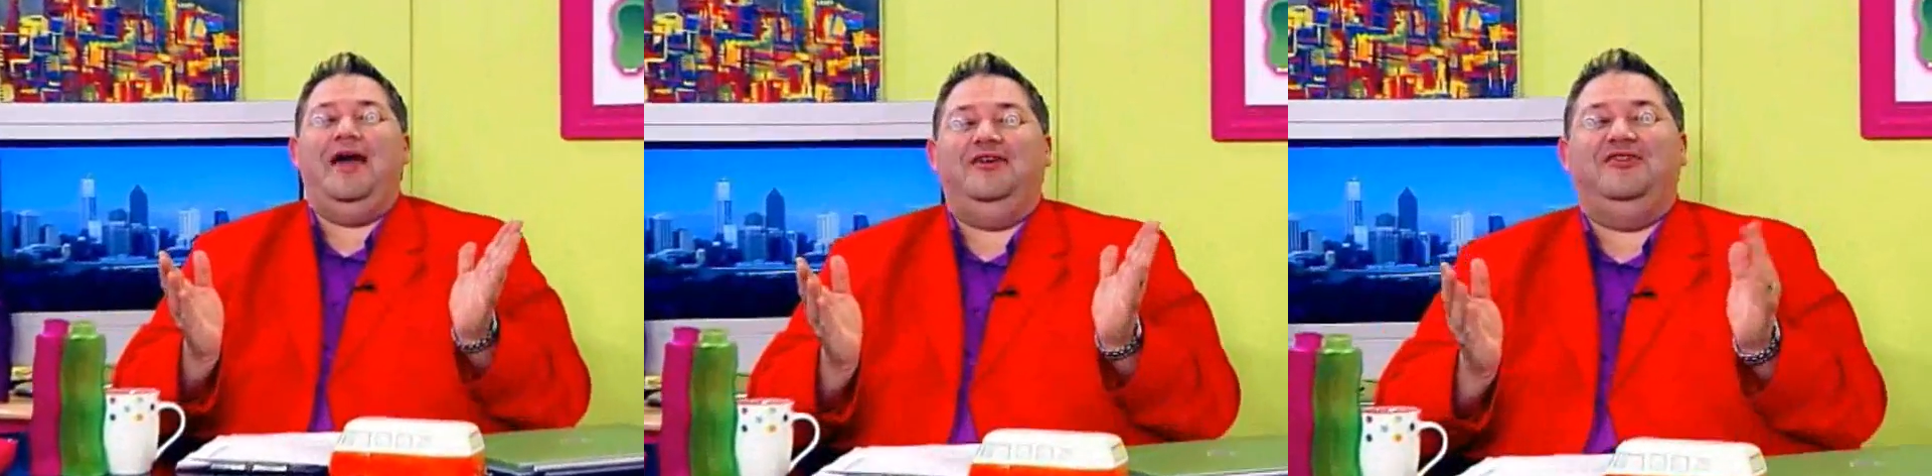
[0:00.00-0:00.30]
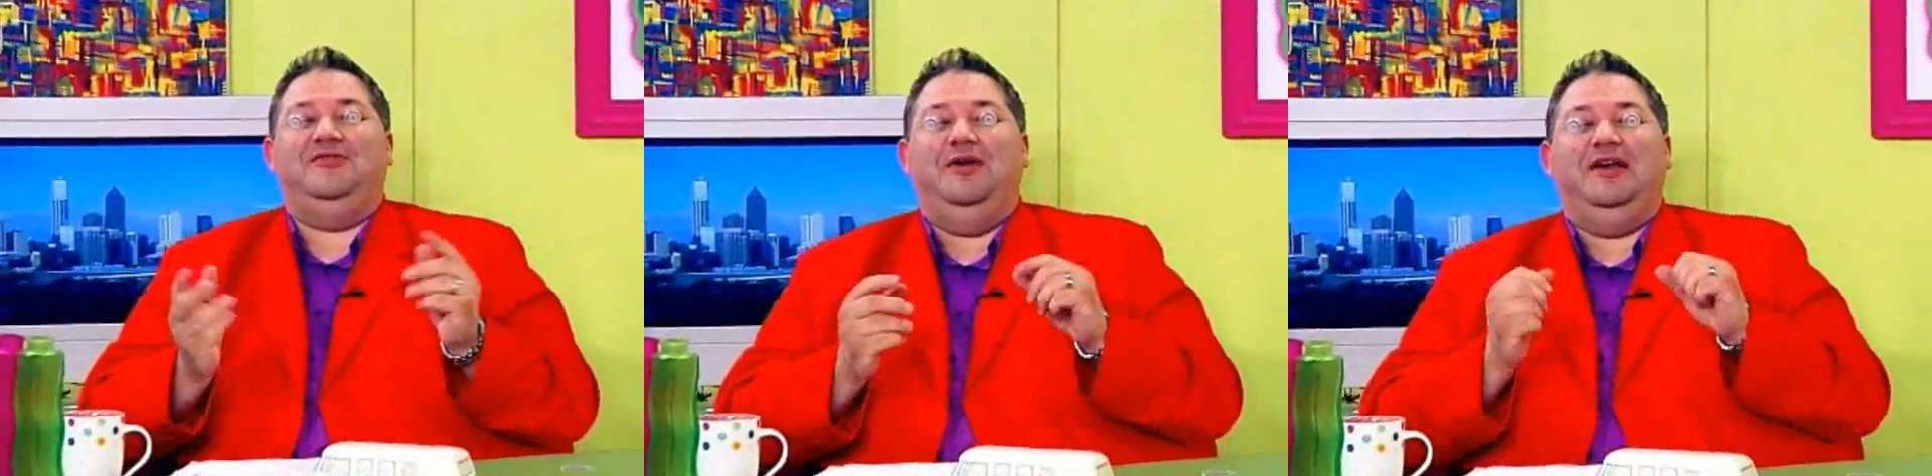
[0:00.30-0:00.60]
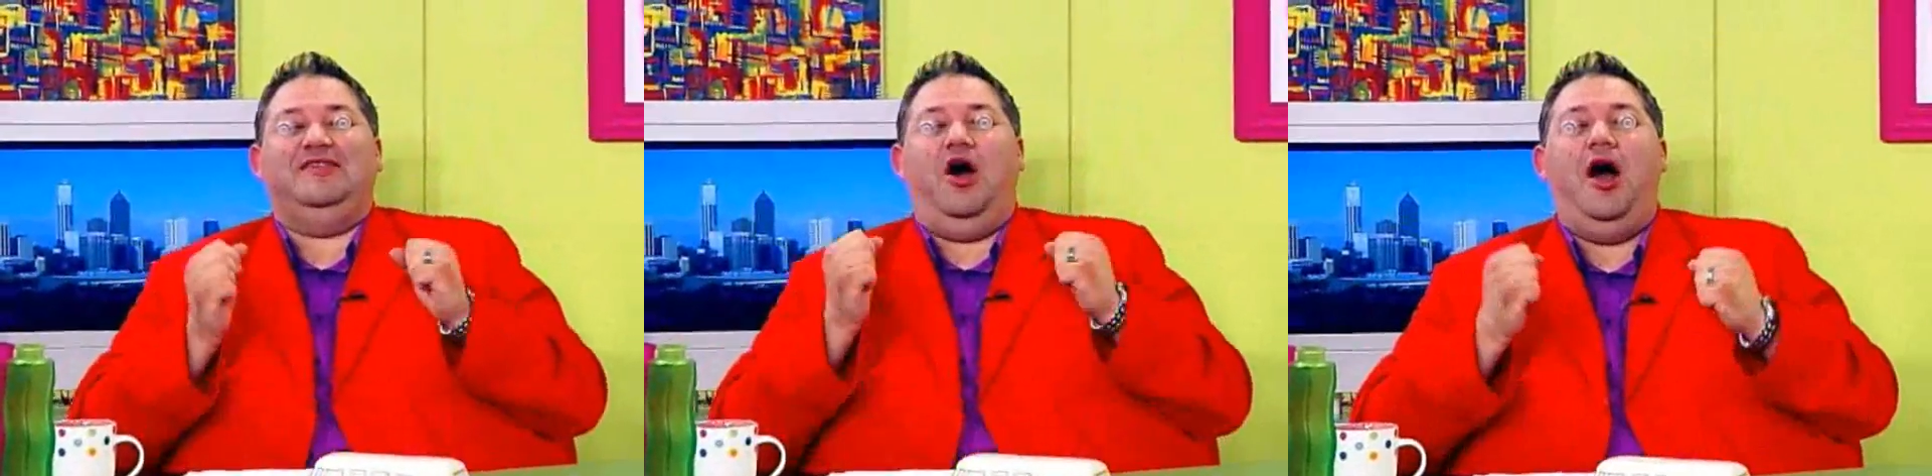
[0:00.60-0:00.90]
couch this week.
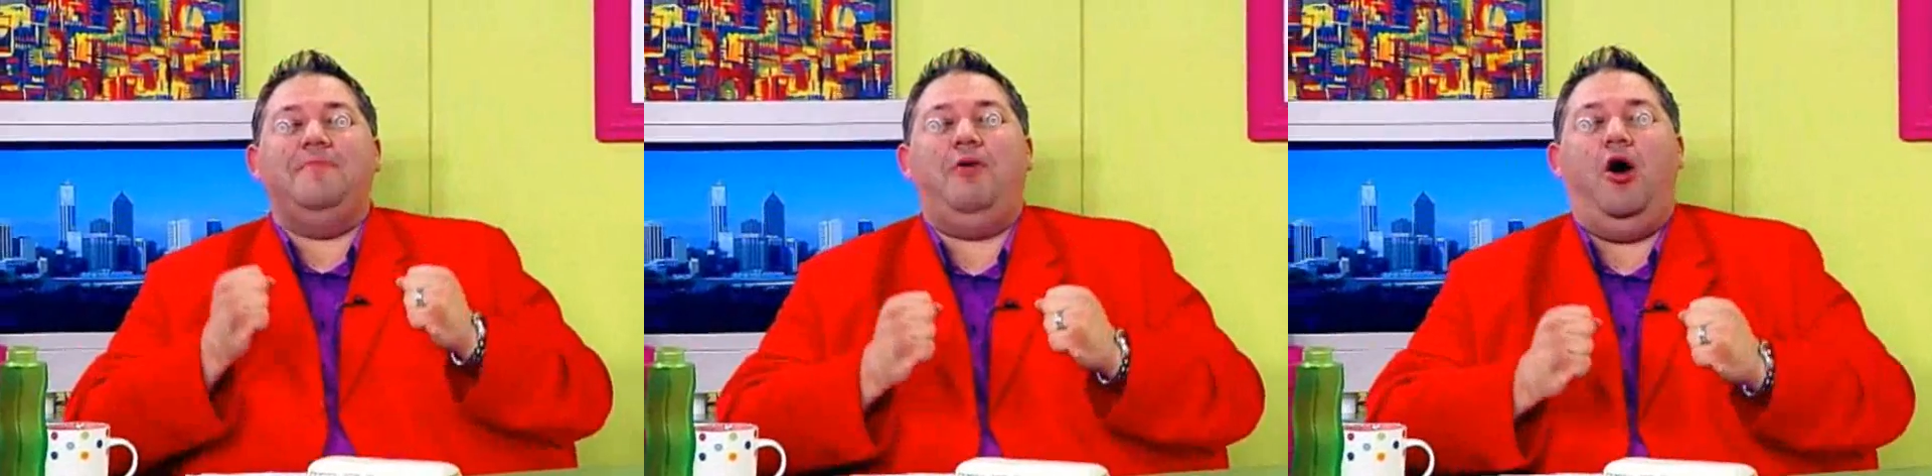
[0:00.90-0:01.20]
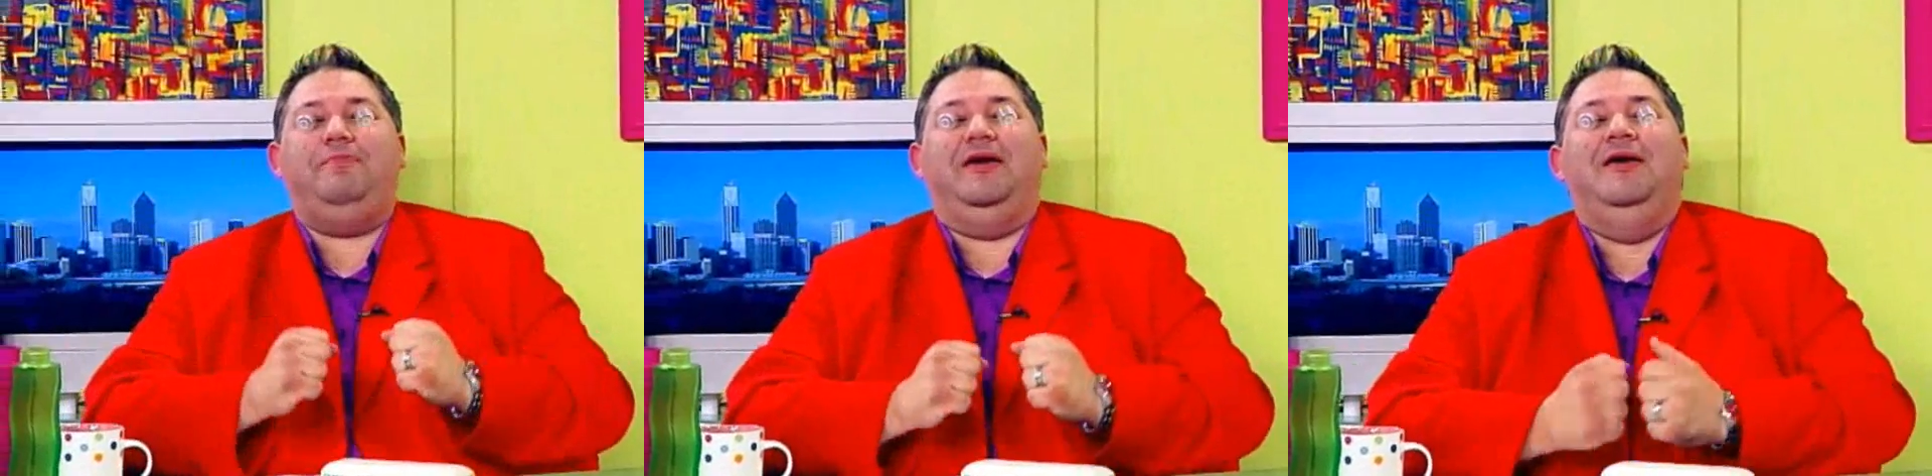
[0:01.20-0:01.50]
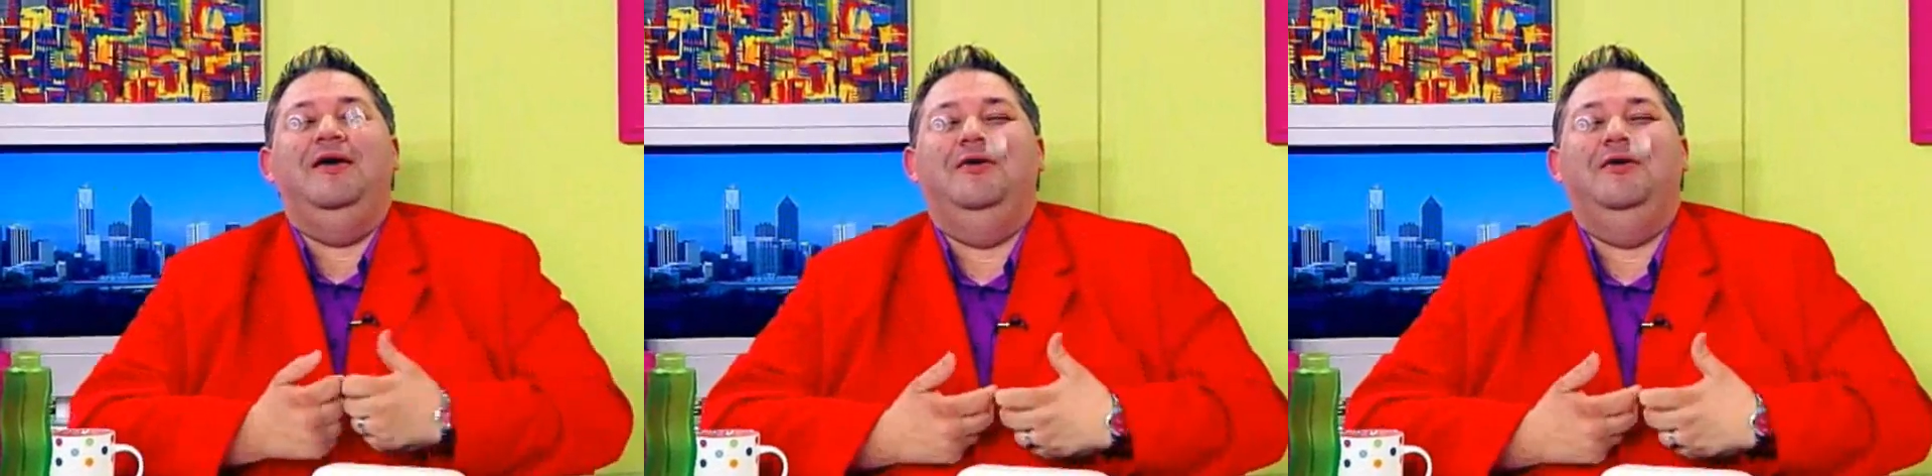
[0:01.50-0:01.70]
It's eye popping.